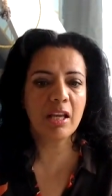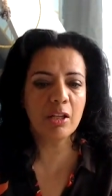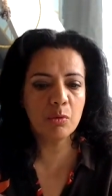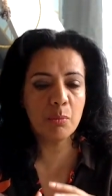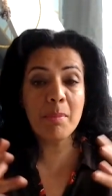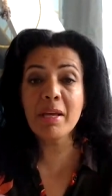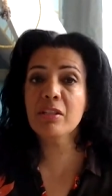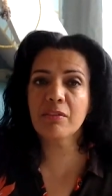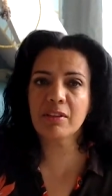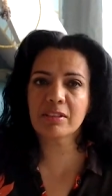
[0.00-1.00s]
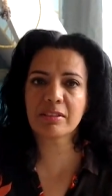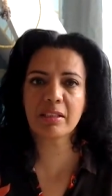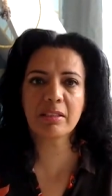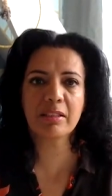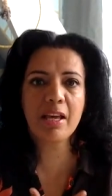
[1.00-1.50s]
And many of us
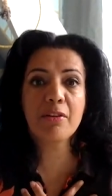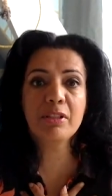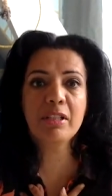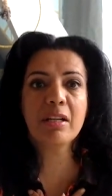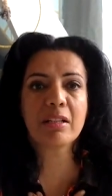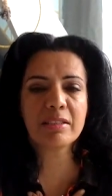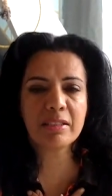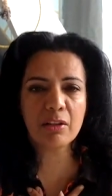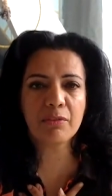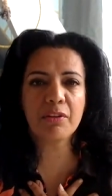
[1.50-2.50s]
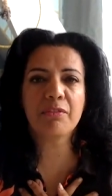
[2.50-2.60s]
carry in ourselves